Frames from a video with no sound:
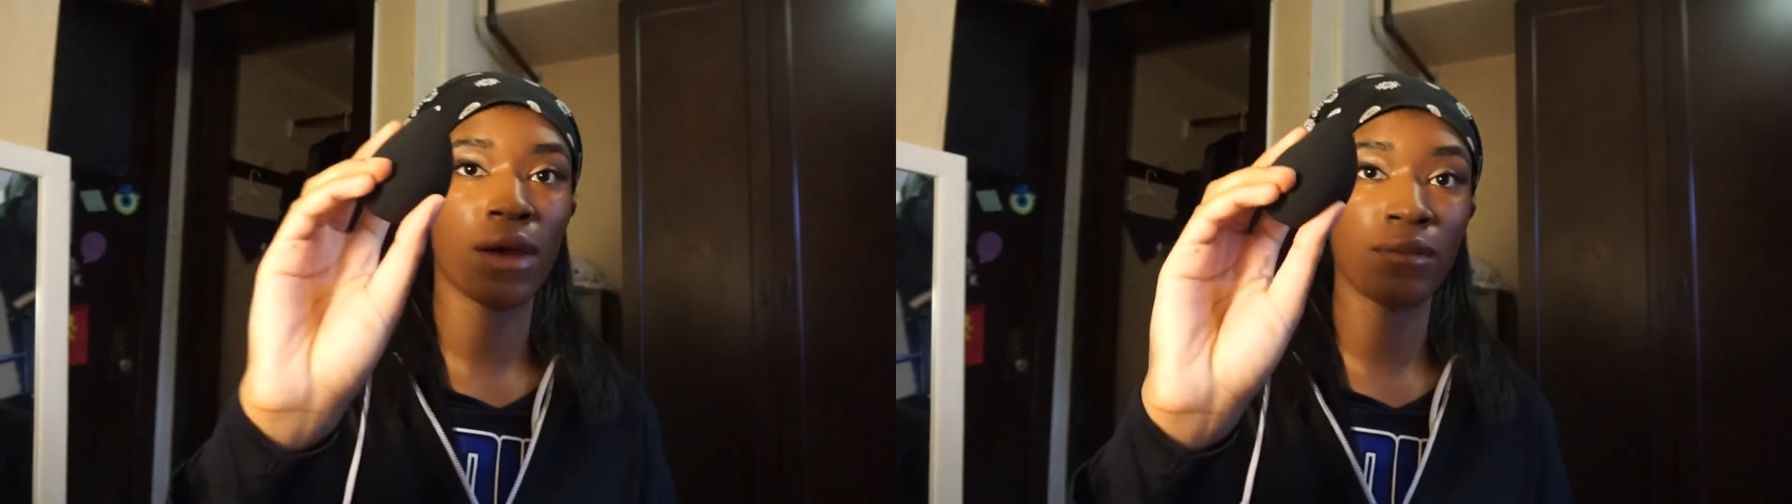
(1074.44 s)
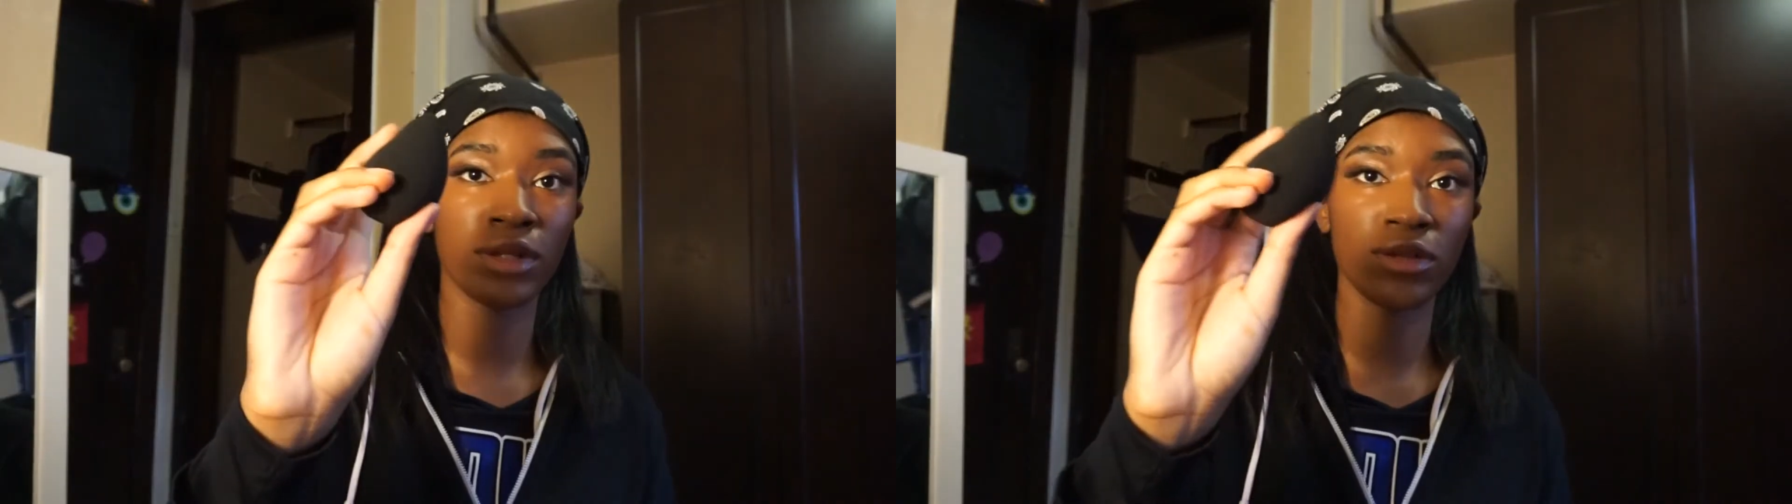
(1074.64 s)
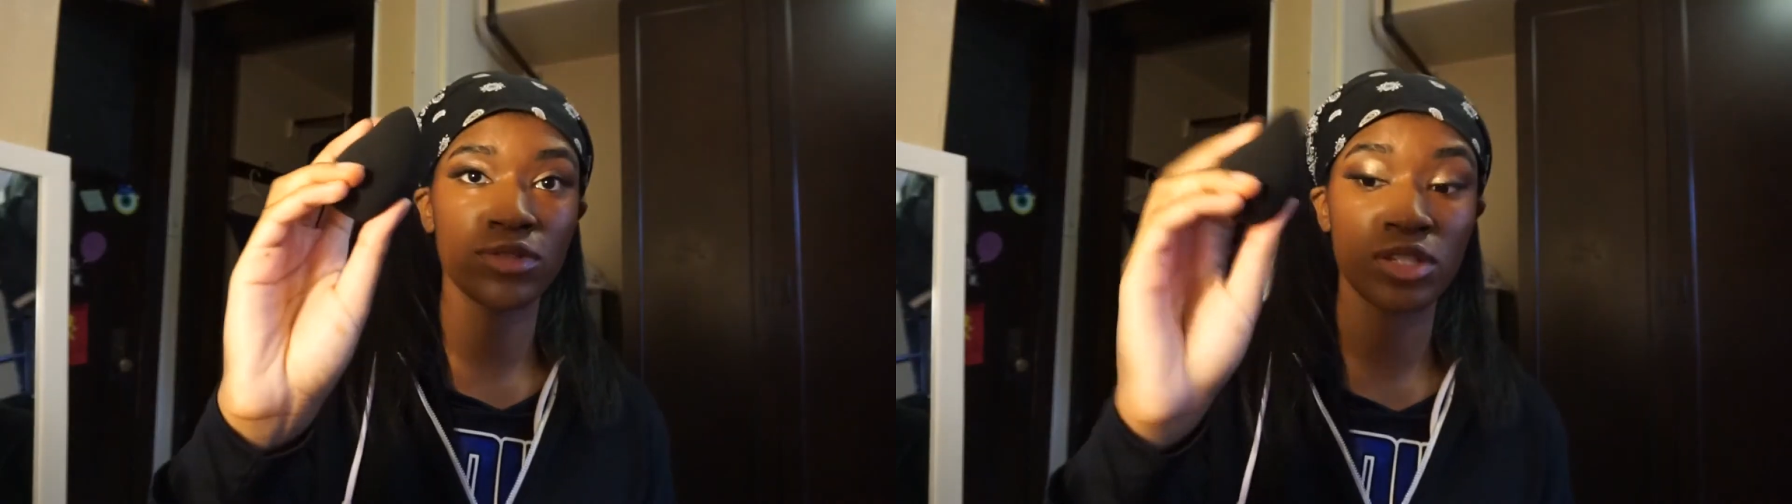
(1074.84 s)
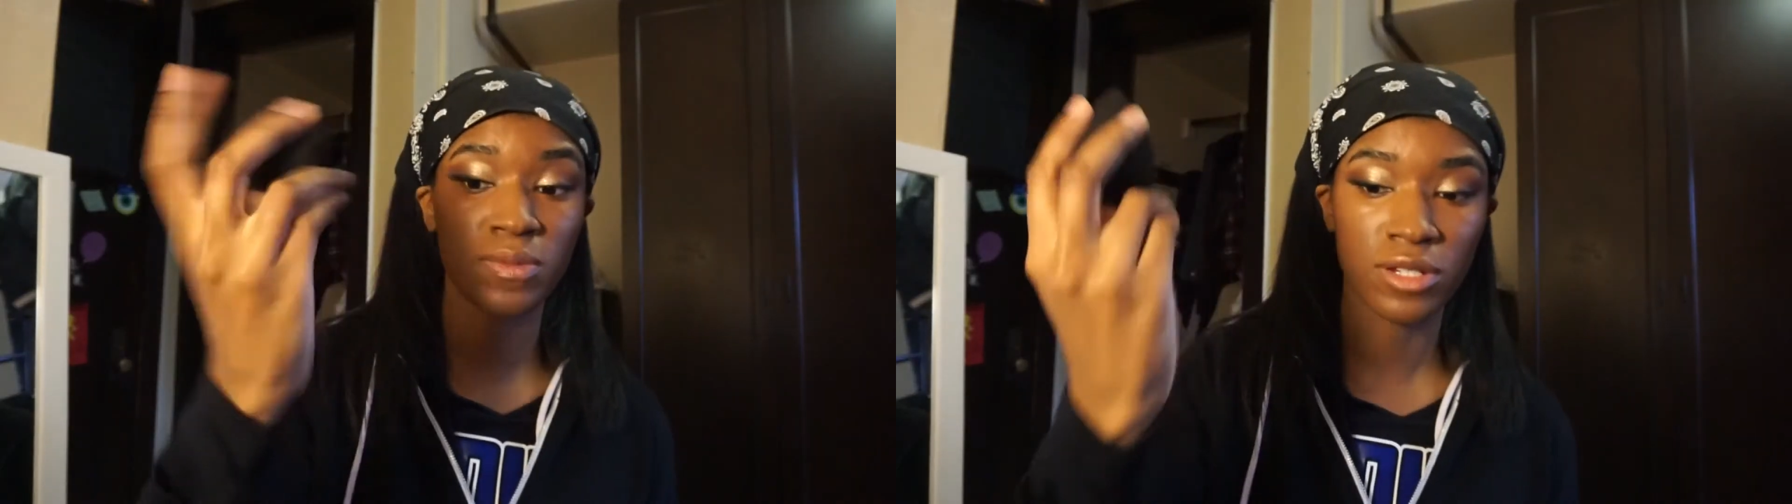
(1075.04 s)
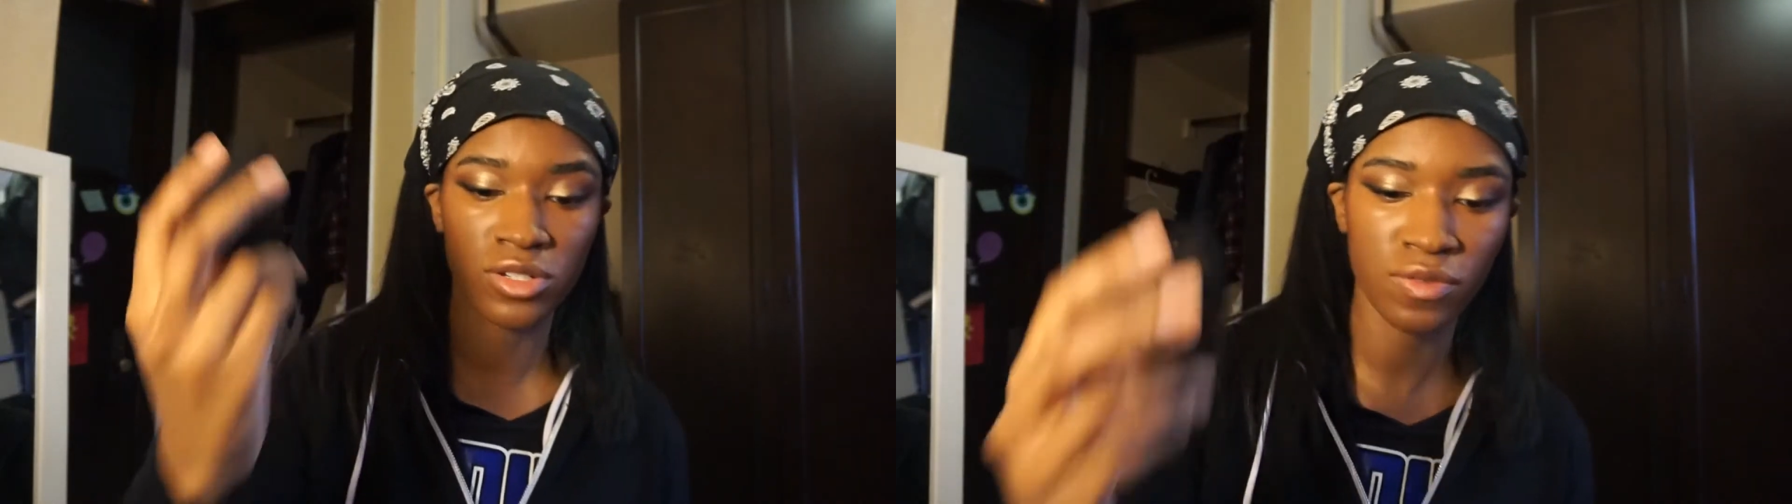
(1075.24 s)
I'm gonna use a
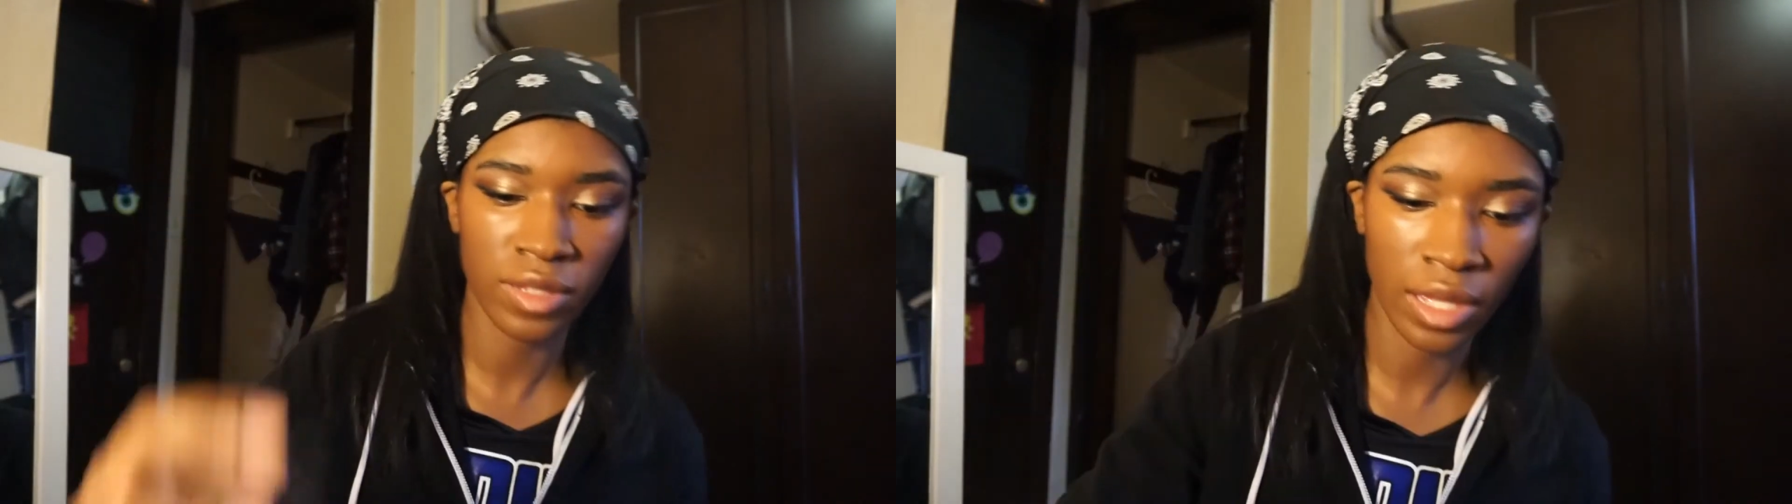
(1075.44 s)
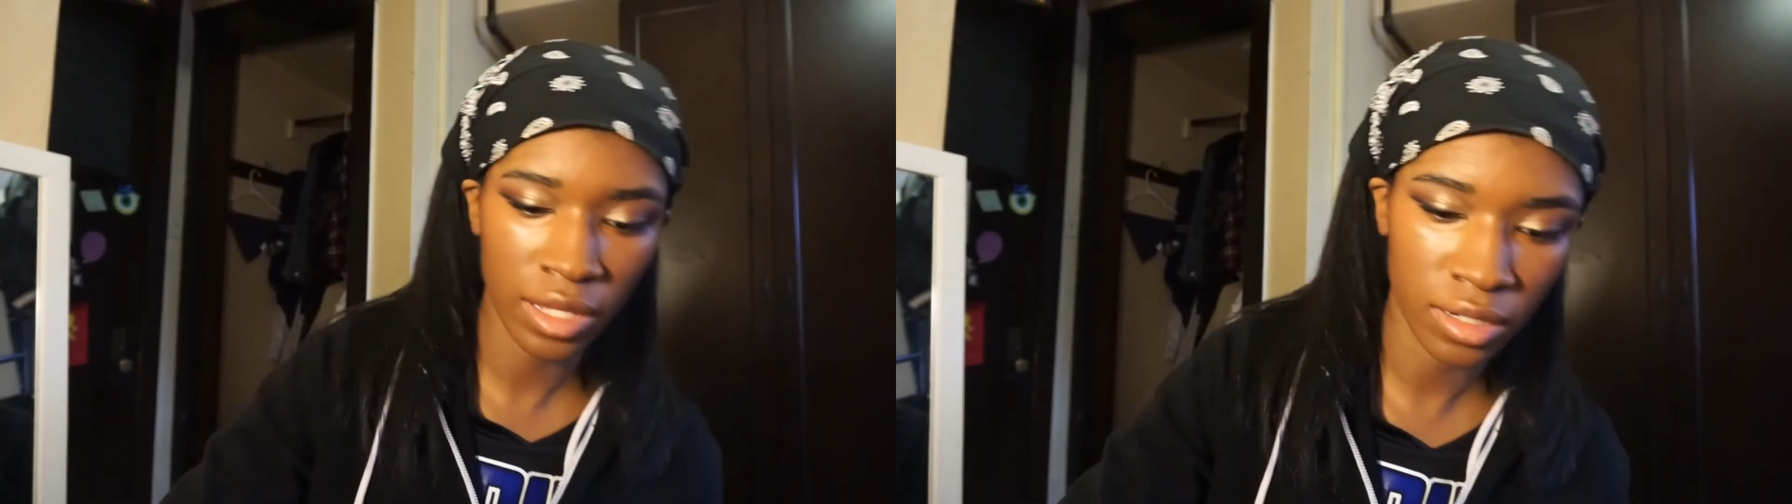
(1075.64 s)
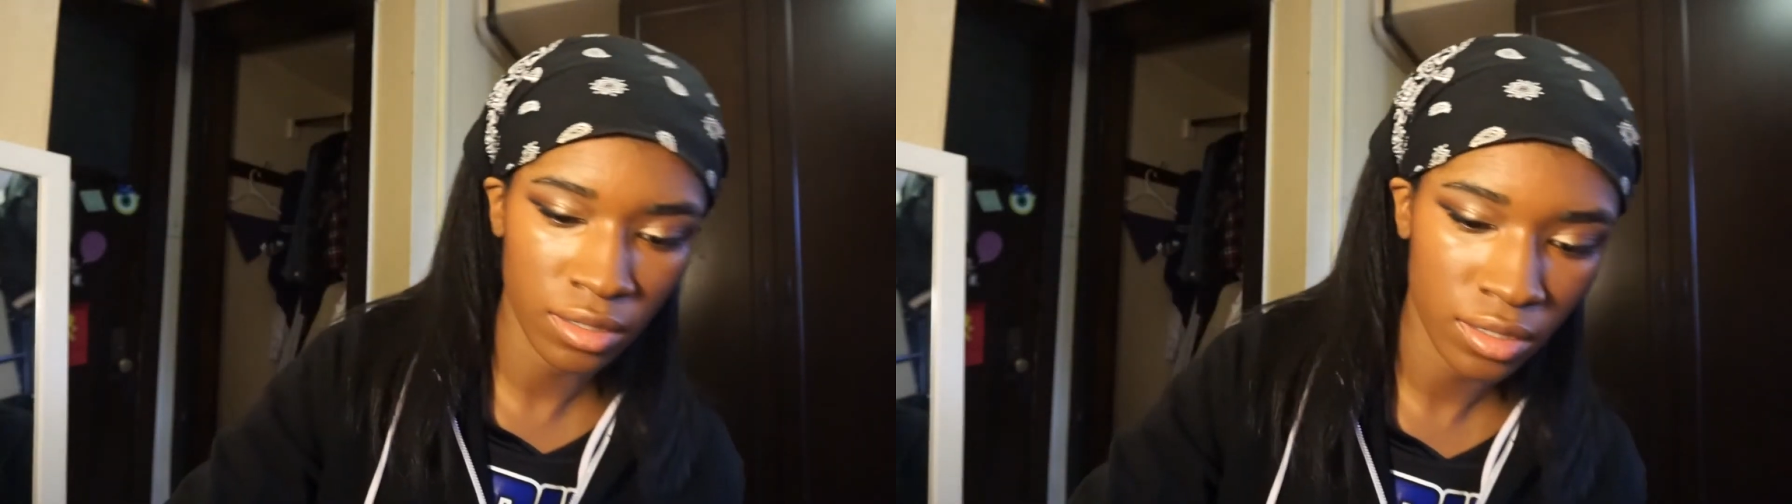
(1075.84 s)
sponge for that,